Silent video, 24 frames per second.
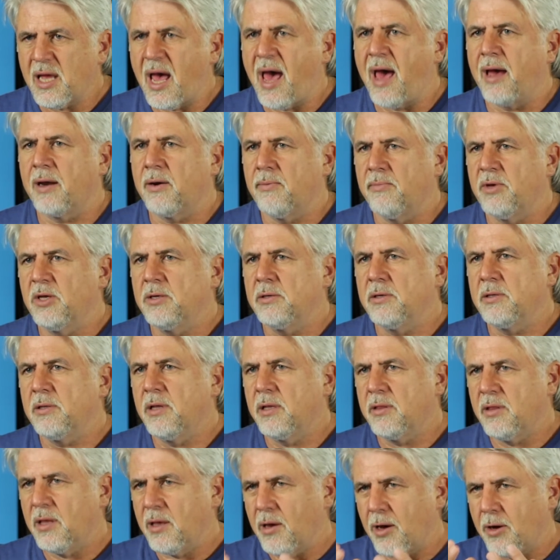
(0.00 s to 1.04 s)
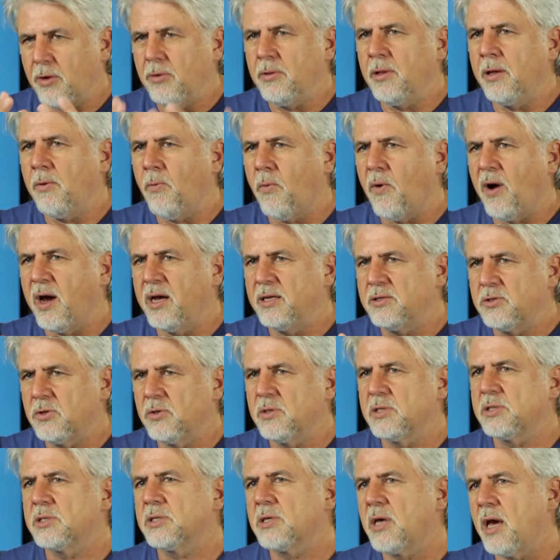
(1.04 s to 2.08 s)
adamant that the only way to
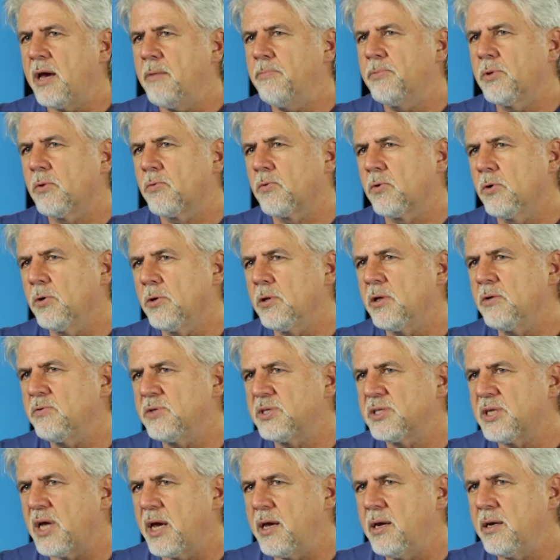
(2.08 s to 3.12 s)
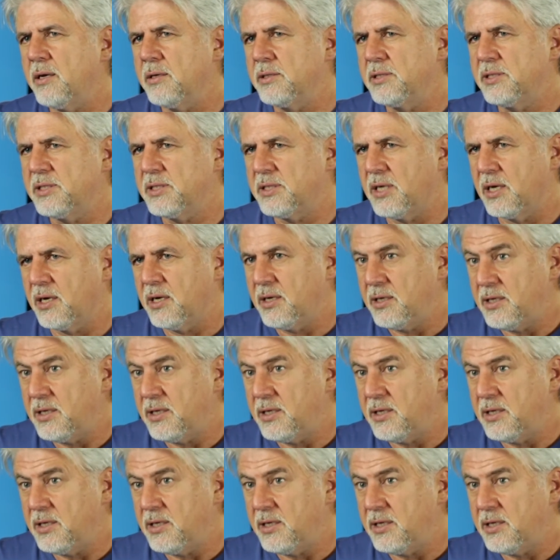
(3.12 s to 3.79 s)
escape the rule of Satan and sin and